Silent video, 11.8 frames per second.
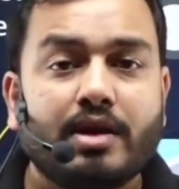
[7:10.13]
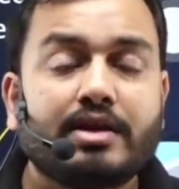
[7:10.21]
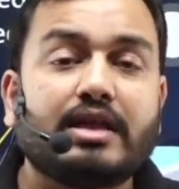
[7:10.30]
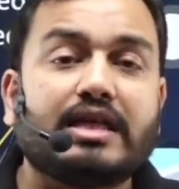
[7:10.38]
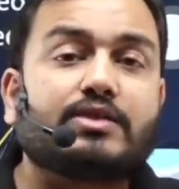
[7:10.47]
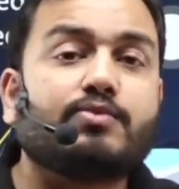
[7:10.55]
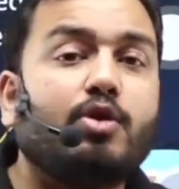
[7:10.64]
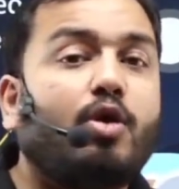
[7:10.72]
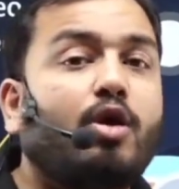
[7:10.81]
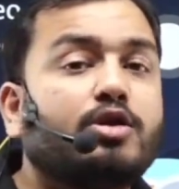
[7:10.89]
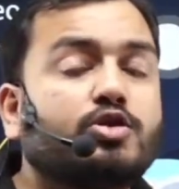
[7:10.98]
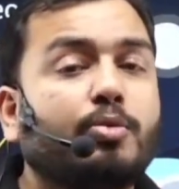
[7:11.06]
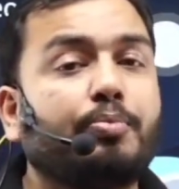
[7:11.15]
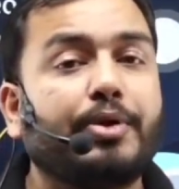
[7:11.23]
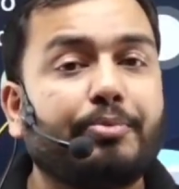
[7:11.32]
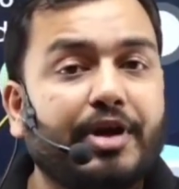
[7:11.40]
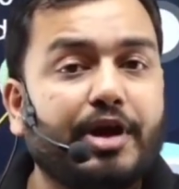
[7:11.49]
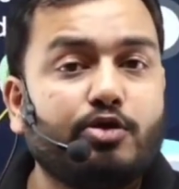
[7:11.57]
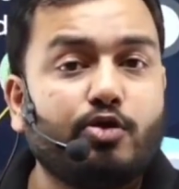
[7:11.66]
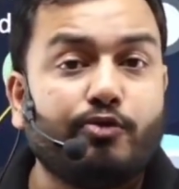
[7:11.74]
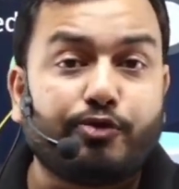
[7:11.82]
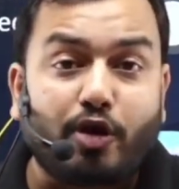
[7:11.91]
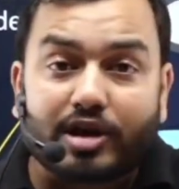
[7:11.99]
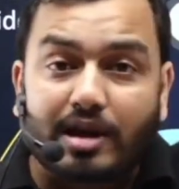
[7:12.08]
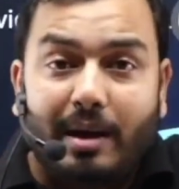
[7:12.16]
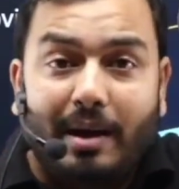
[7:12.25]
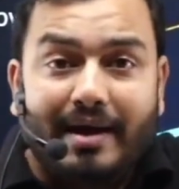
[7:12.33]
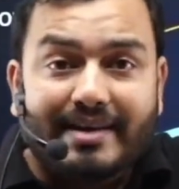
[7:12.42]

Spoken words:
This will also prepare you for the